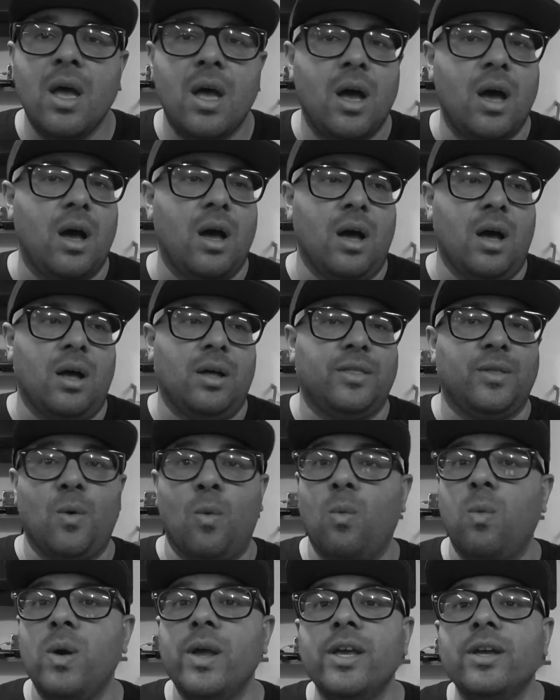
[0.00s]

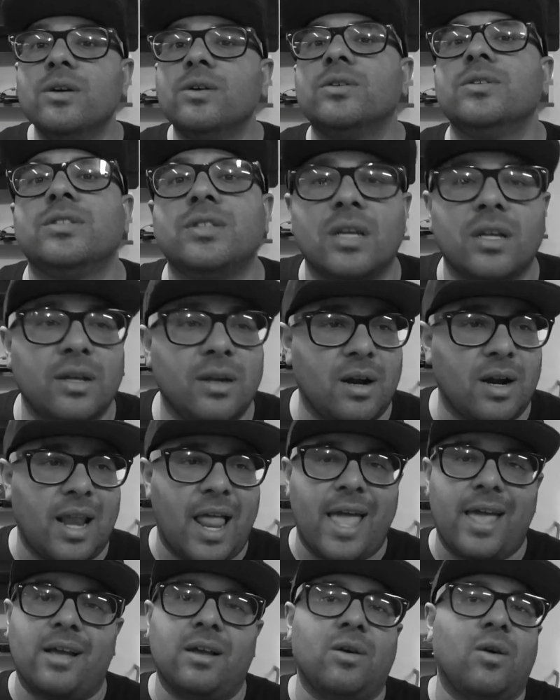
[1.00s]
The wheels are
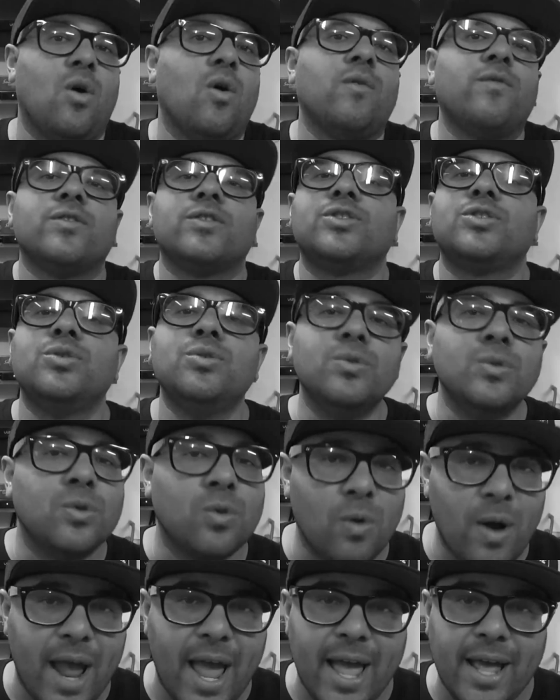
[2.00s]
like over
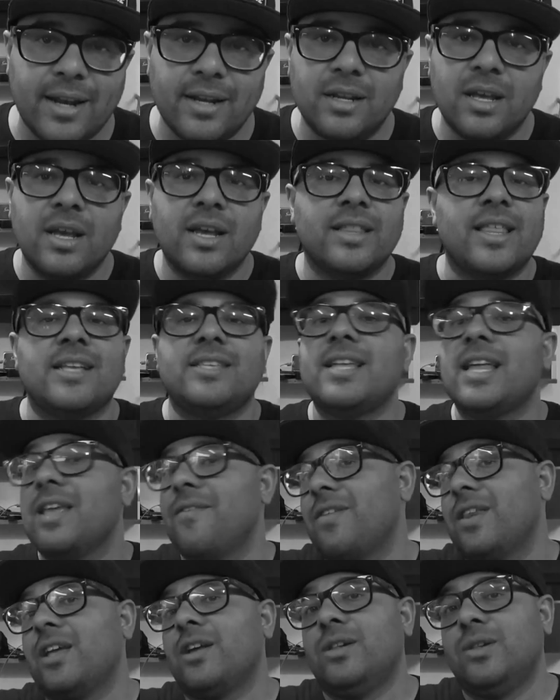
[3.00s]
$2,000. That's not
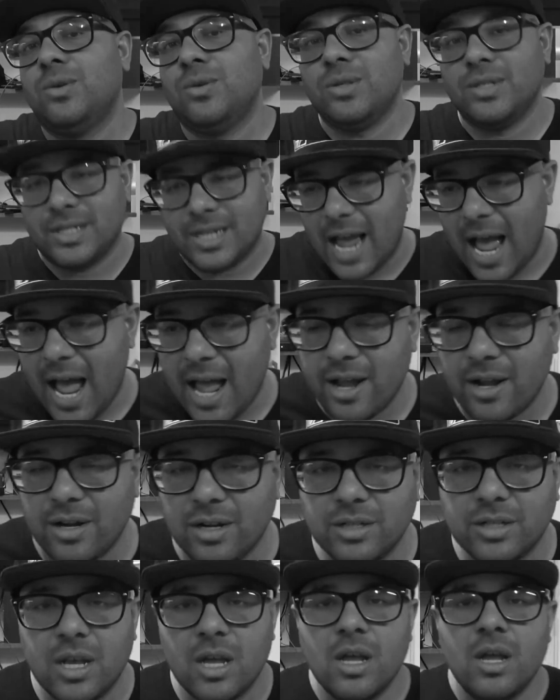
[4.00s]
even including
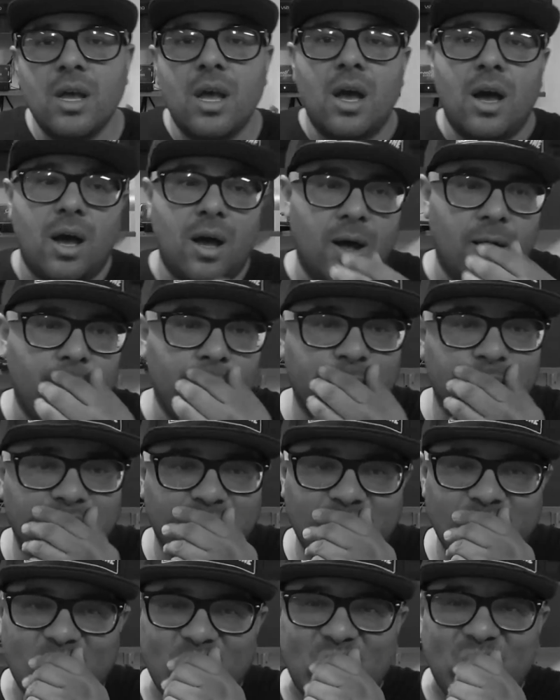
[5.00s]
tires.
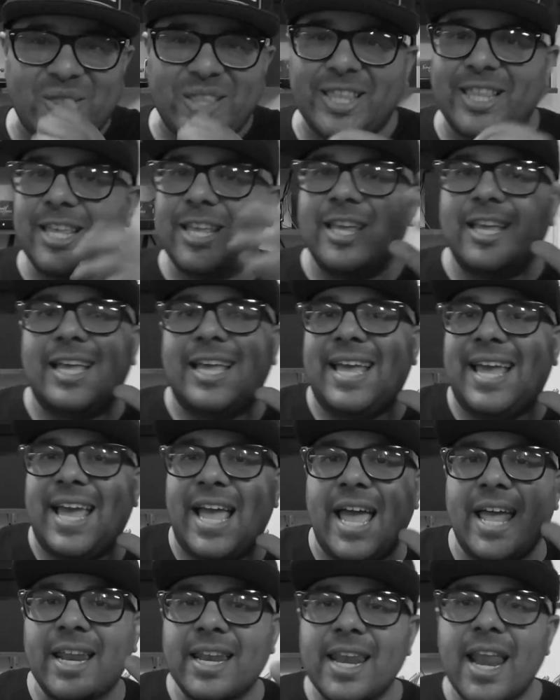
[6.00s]
The
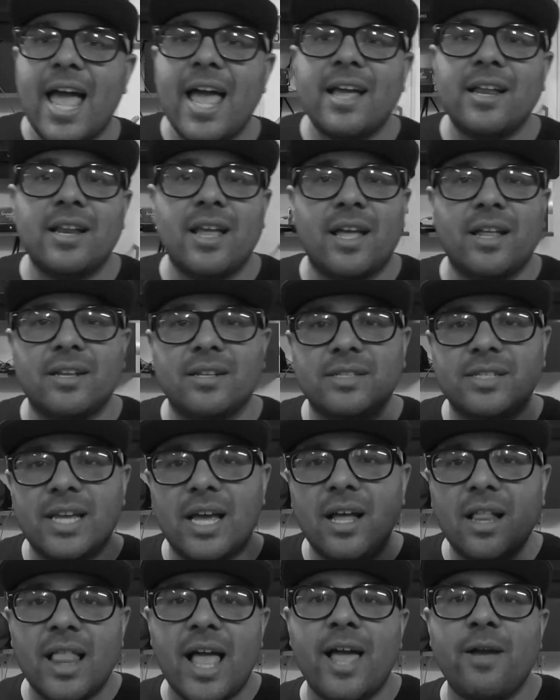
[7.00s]
headlight and
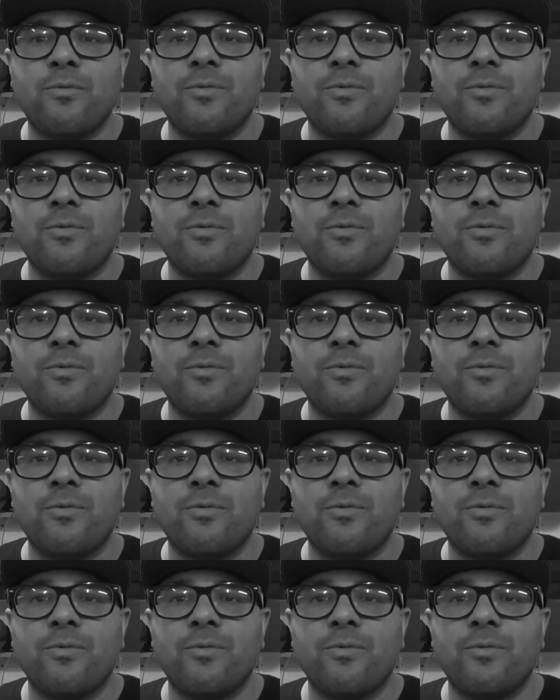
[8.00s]
taillight